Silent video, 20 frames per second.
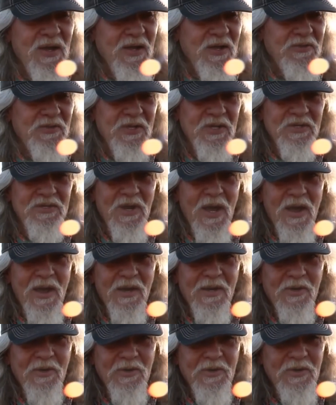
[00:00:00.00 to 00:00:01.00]
the
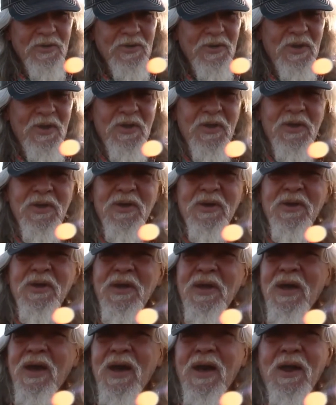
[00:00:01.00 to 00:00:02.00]
attacker.
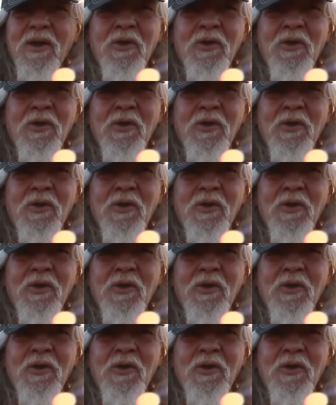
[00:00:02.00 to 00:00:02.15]
I don't